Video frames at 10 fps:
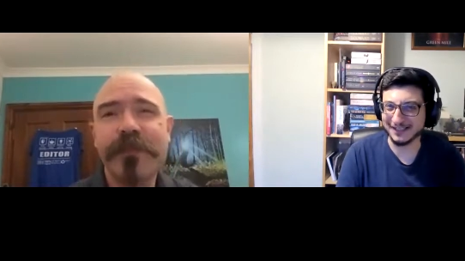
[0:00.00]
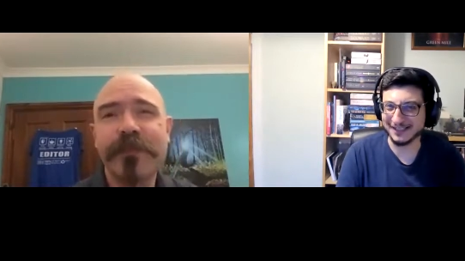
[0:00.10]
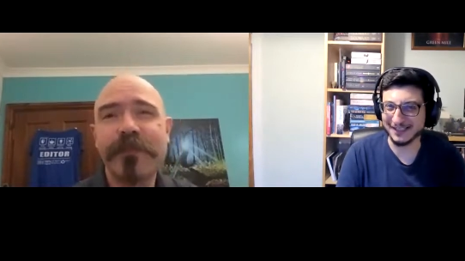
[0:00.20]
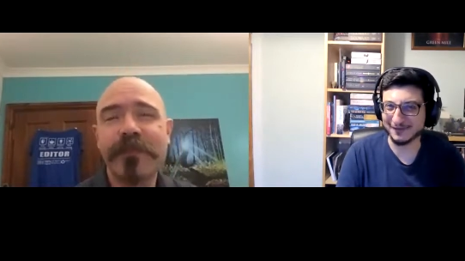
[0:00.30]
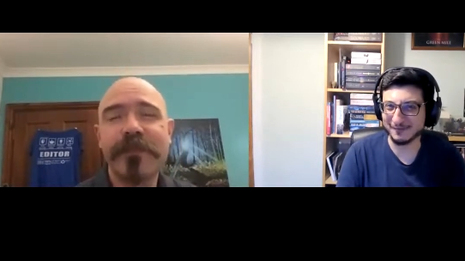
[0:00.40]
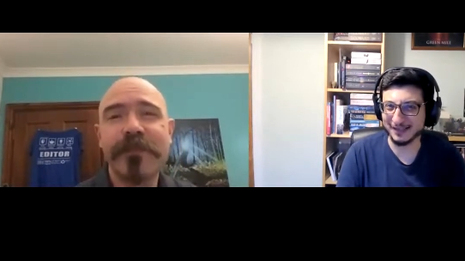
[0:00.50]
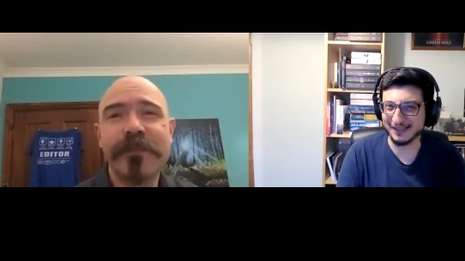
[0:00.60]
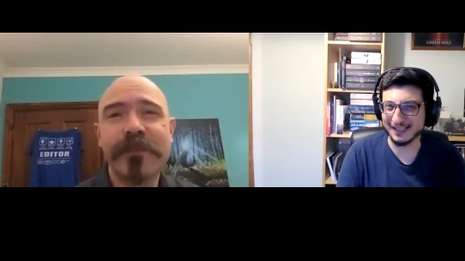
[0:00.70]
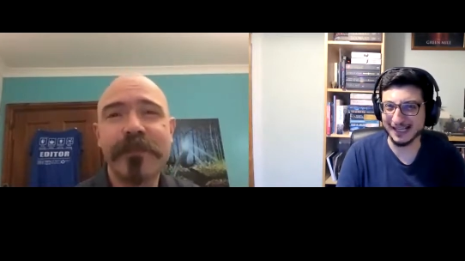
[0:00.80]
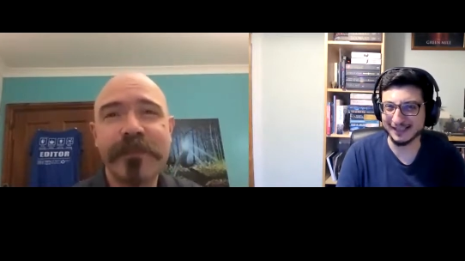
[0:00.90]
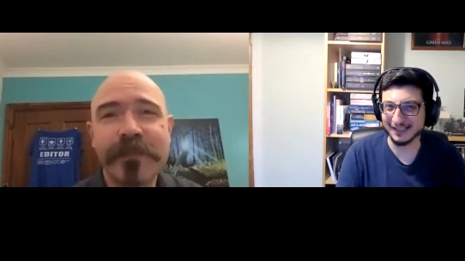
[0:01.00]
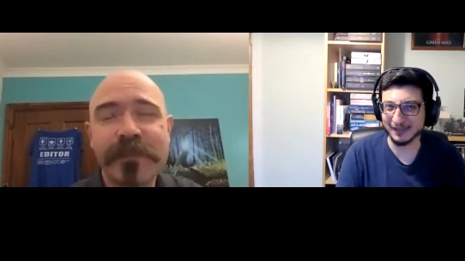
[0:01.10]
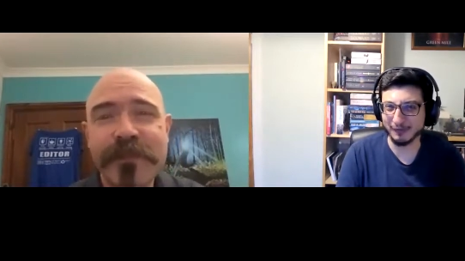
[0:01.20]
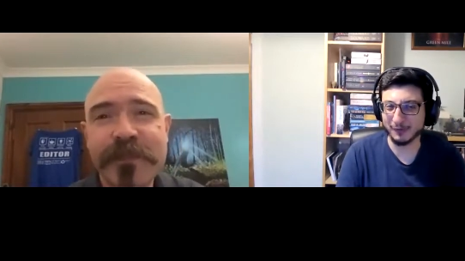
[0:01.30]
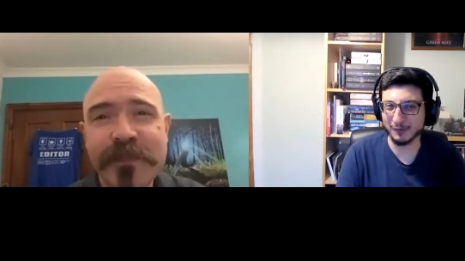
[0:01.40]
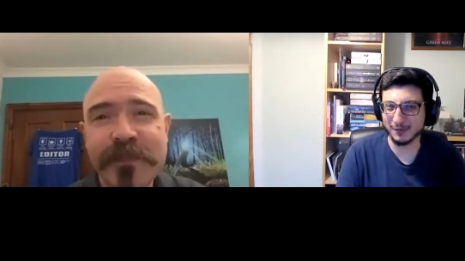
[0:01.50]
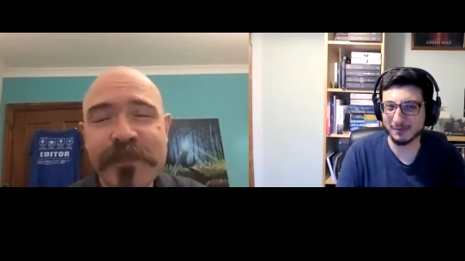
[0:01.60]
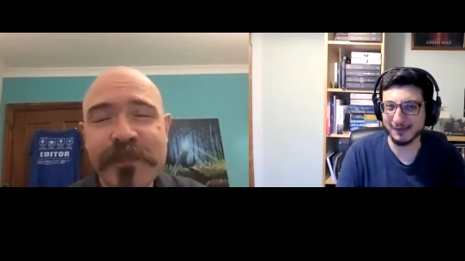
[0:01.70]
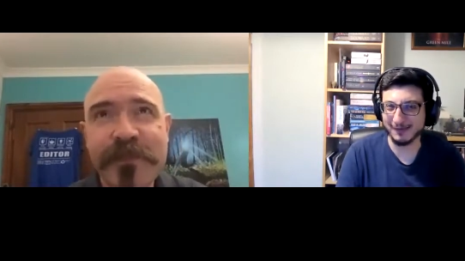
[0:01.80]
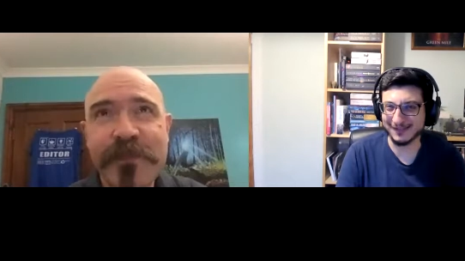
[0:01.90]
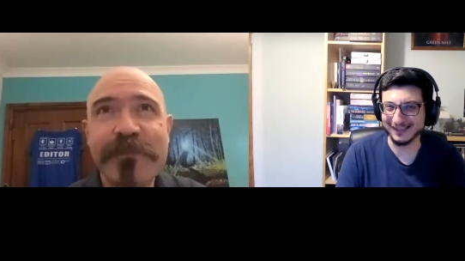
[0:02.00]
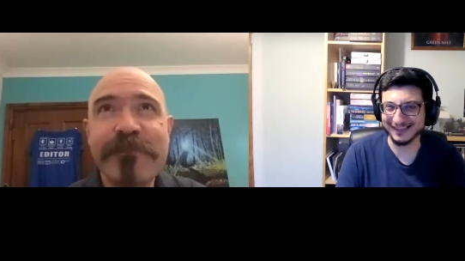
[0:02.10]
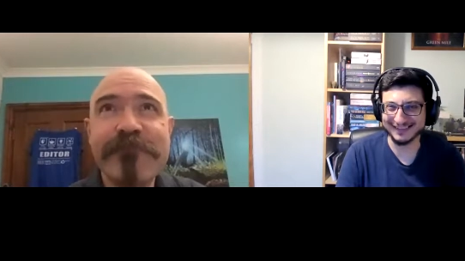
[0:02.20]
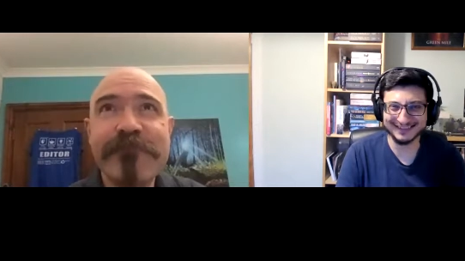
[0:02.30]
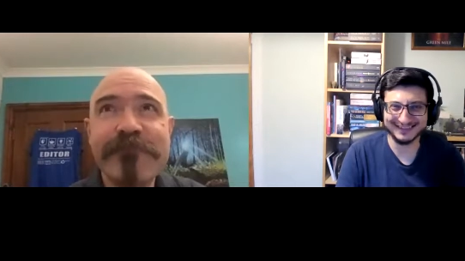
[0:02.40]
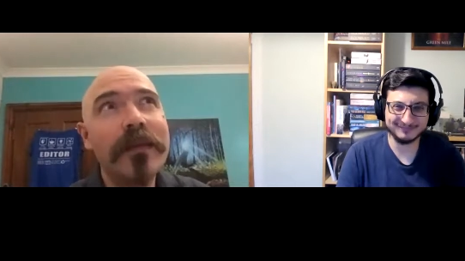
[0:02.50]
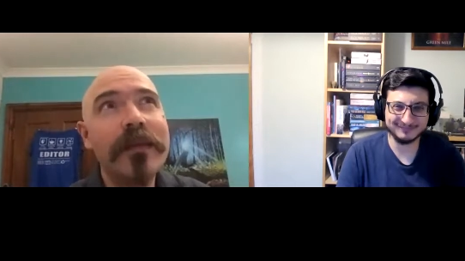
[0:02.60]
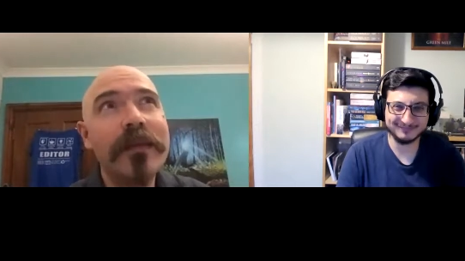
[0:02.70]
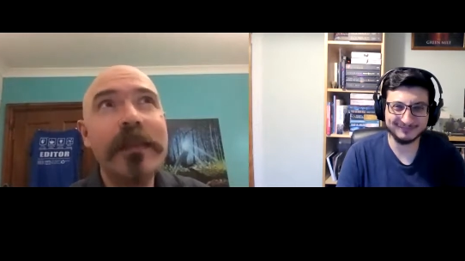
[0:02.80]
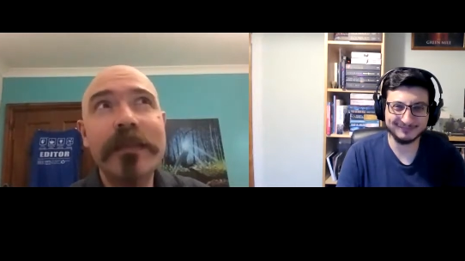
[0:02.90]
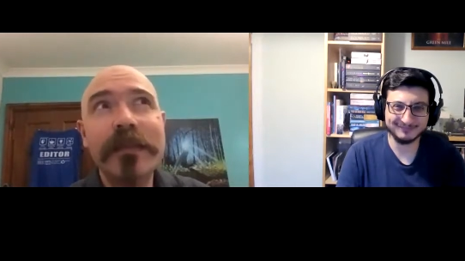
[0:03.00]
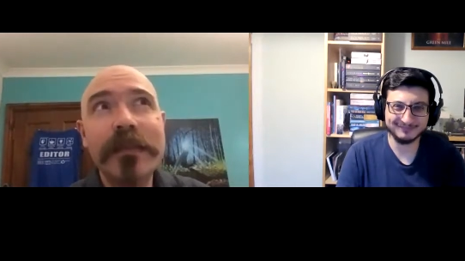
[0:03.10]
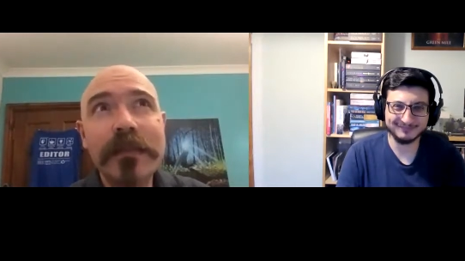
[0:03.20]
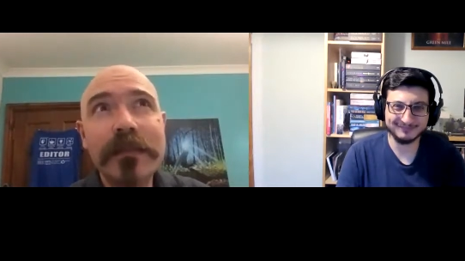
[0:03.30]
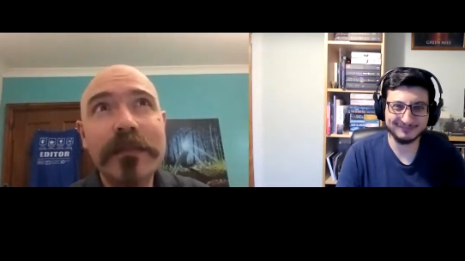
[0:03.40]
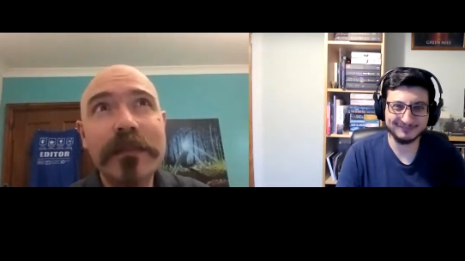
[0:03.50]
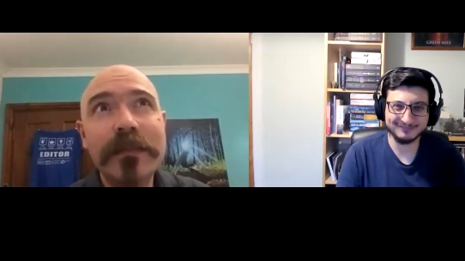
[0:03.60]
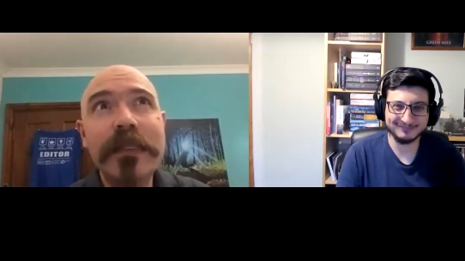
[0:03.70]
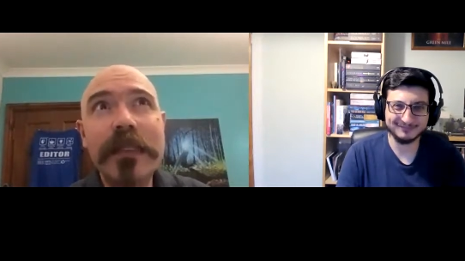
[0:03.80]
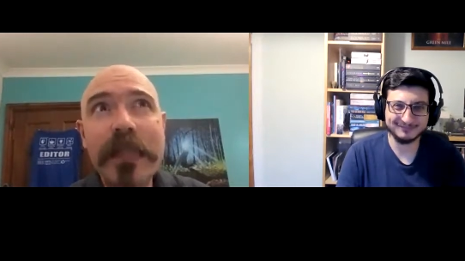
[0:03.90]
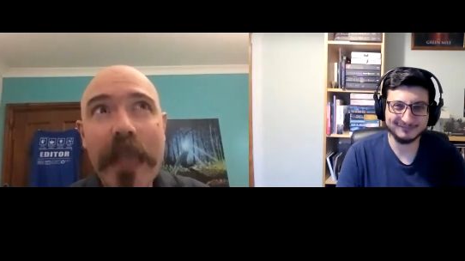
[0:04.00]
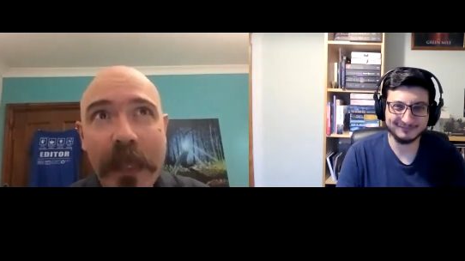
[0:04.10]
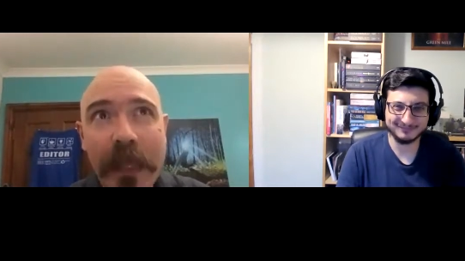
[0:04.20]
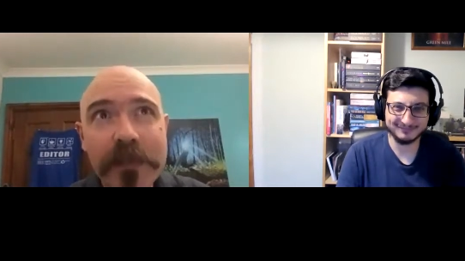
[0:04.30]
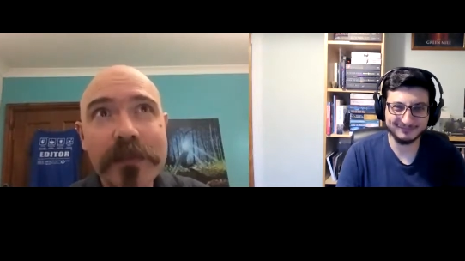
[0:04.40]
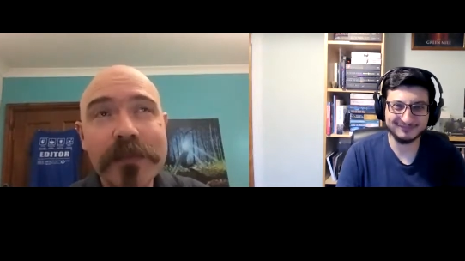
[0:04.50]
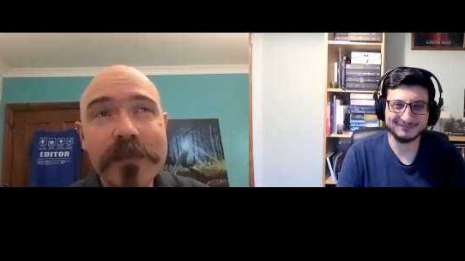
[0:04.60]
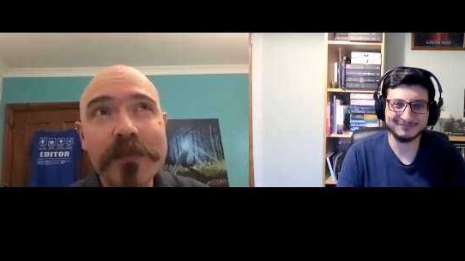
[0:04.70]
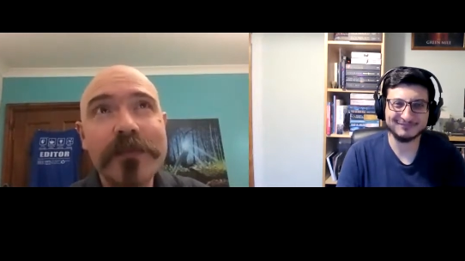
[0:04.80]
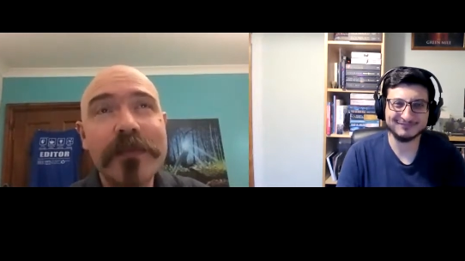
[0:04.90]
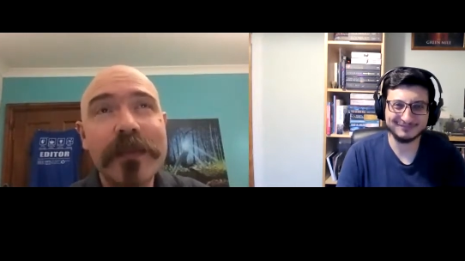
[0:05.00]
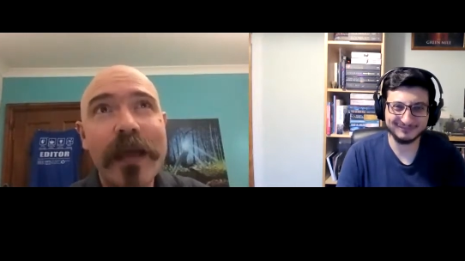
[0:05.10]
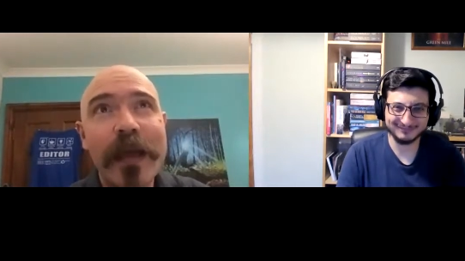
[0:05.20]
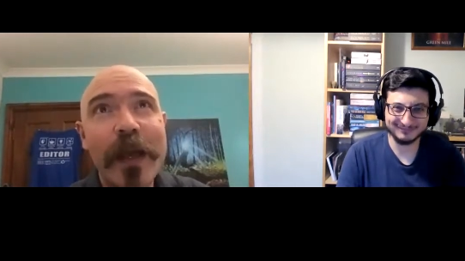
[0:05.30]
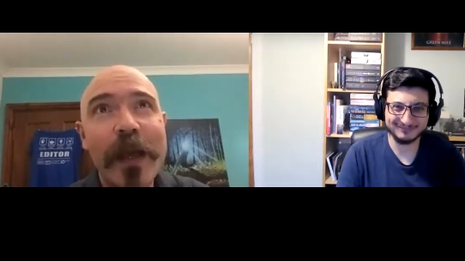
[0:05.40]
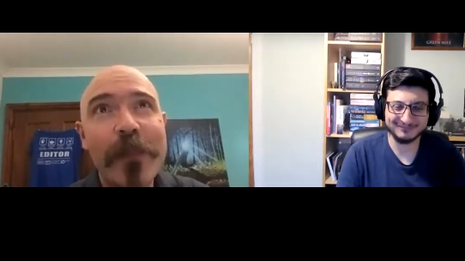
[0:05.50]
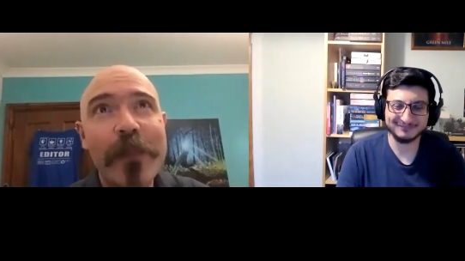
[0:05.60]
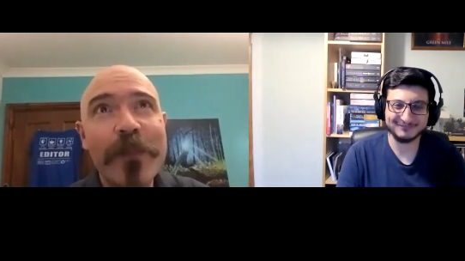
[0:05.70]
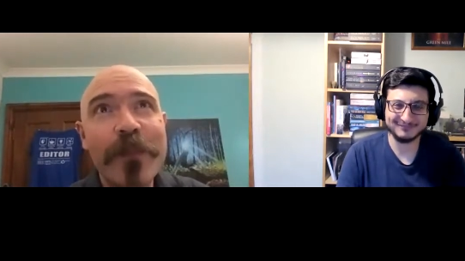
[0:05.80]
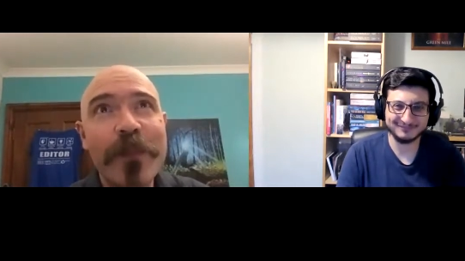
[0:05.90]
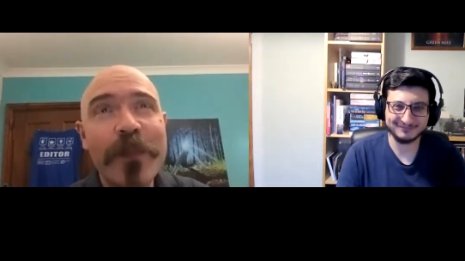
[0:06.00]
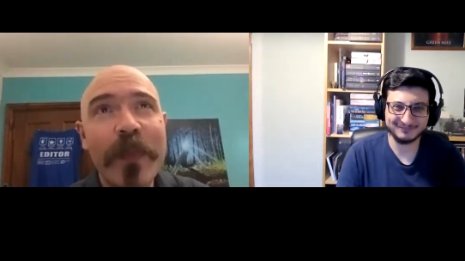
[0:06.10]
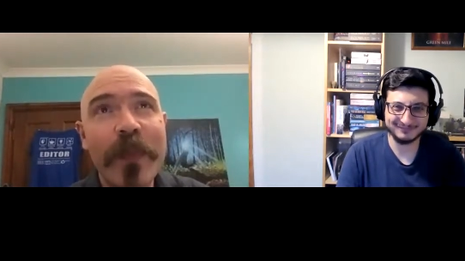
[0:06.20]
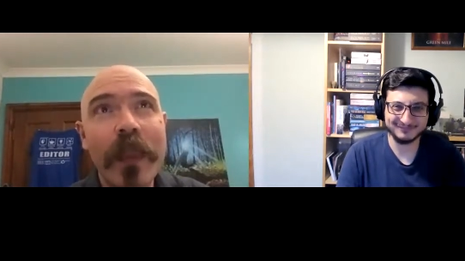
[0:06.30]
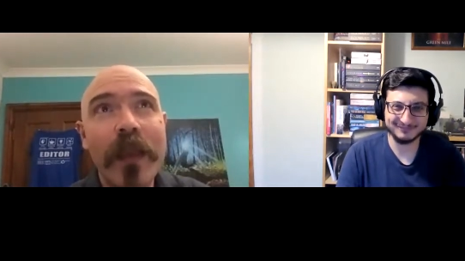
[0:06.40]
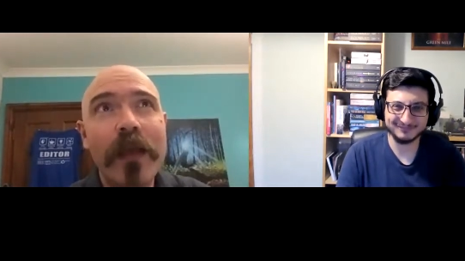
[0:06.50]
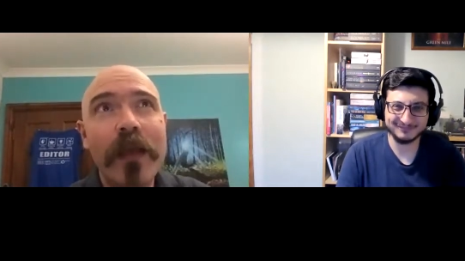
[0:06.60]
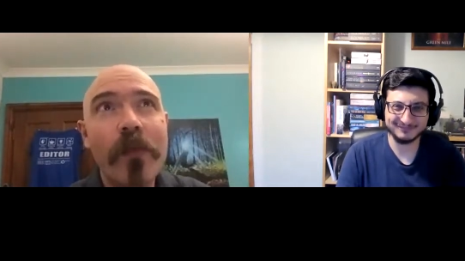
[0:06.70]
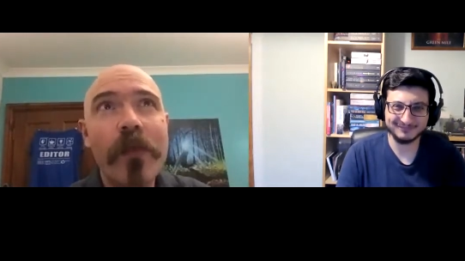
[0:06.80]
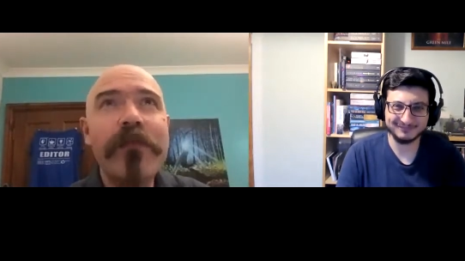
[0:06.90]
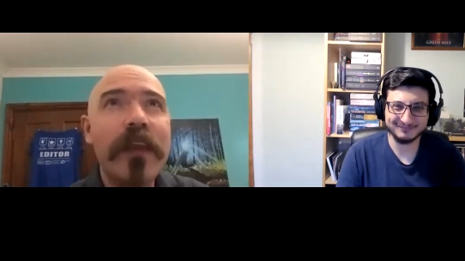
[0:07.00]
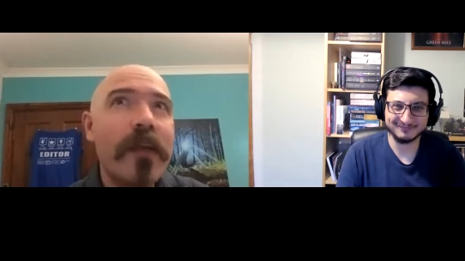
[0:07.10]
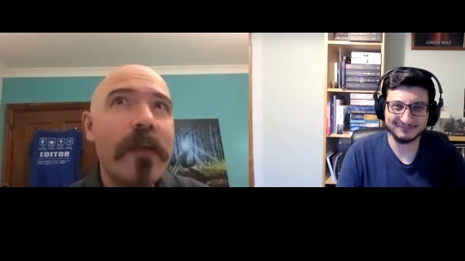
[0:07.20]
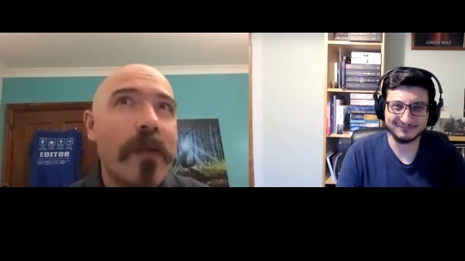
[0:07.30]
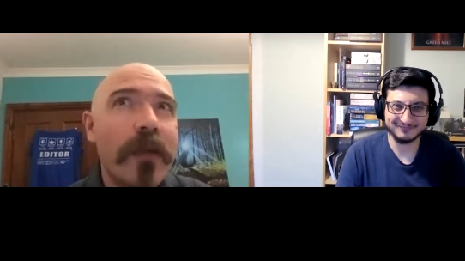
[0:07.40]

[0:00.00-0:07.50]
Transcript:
Speaker 1: it's even been there until they've thought about it?
Speaker 2: Yes. Um, one fellow I worked